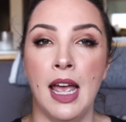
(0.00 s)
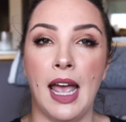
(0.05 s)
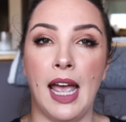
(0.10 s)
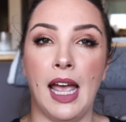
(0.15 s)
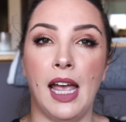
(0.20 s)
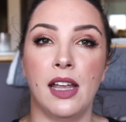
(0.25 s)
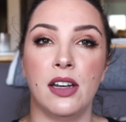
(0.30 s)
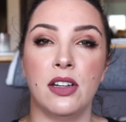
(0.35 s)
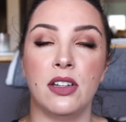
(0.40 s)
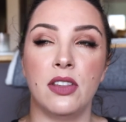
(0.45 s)

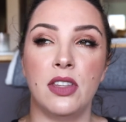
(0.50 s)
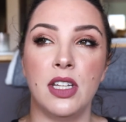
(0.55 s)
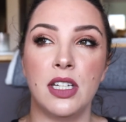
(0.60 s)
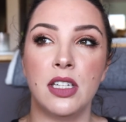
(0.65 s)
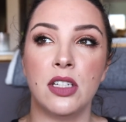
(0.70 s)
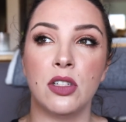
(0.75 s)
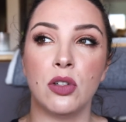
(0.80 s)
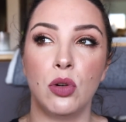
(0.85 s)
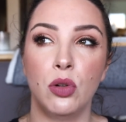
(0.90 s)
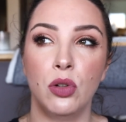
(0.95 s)
And this
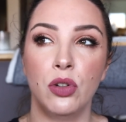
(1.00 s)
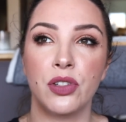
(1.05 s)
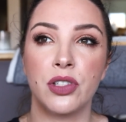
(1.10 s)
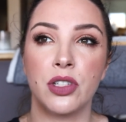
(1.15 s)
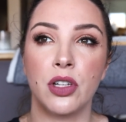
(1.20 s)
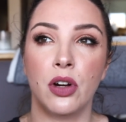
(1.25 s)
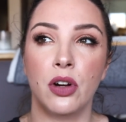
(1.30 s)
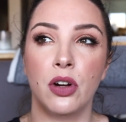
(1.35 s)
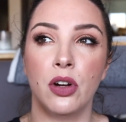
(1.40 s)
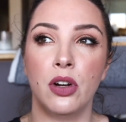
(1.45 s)
is
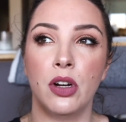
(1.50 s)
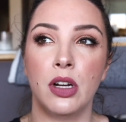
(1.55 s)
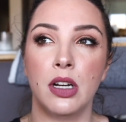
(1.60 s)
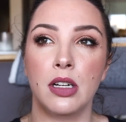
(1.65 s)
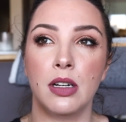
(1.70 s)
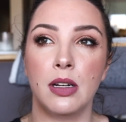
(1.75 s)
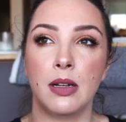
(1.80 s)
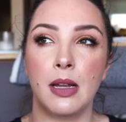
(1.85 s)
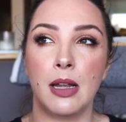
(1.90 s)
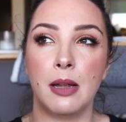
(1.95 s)
also
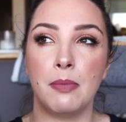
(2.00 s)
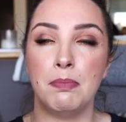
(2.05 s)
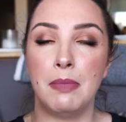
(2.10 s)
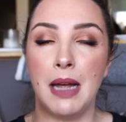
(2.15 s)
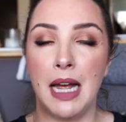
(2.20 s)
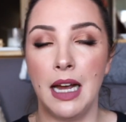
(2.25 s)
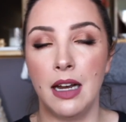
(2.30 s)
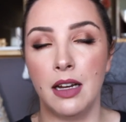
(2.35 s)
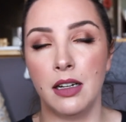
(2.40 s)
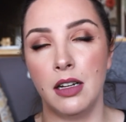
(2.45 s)

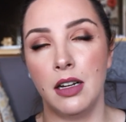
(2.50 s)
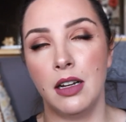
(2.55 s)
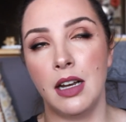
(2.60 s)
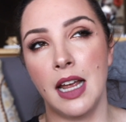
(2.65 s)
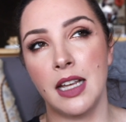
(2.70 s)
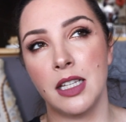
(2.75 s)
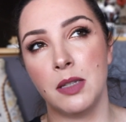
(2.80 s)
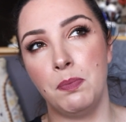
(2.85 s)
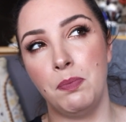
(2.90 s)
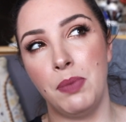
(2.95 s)
marketed
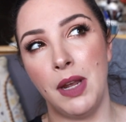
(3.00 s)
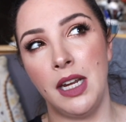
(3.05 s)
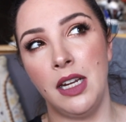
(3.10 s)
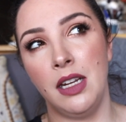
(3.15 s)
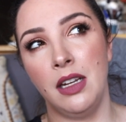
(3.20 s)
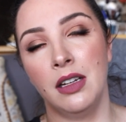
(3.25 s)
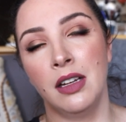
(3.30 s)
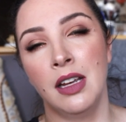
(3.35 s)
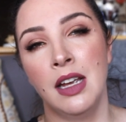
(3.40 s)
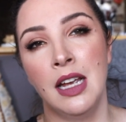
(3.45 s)
as
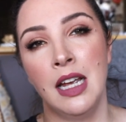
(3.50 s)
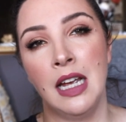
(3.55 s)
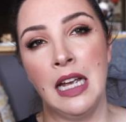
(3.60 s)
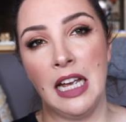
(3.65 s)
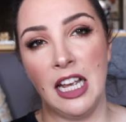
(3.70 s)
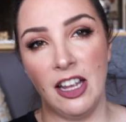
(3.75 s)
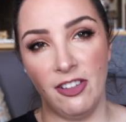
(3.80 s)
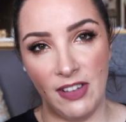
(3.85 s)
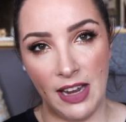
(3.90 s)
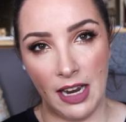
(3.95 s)
being
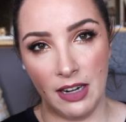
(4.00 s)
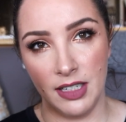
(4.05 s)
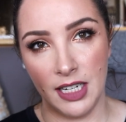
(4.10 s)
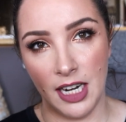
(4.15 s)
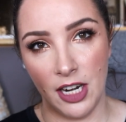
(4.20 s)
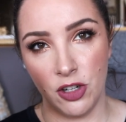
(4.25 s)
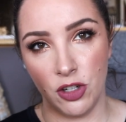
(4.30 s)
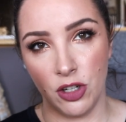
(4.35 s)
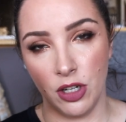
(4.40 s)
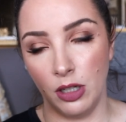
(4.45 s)
a
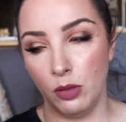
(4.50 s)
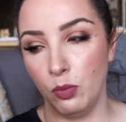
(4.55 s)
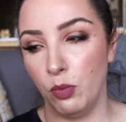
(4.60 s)
foundation,